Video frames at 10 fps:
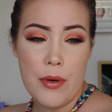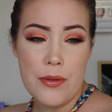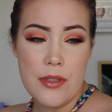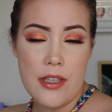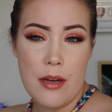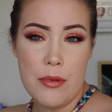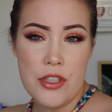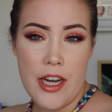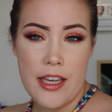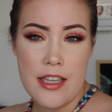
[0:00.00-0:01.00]
post a couple
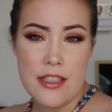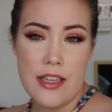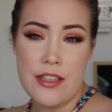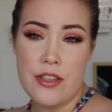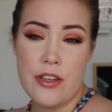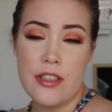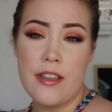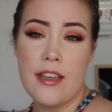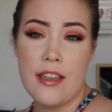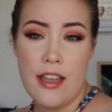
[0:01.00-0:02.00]
check-ins. It is
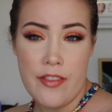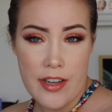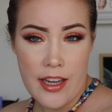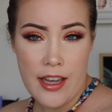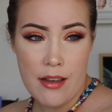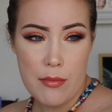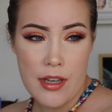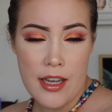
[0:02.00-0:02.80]
currently 11 a.m.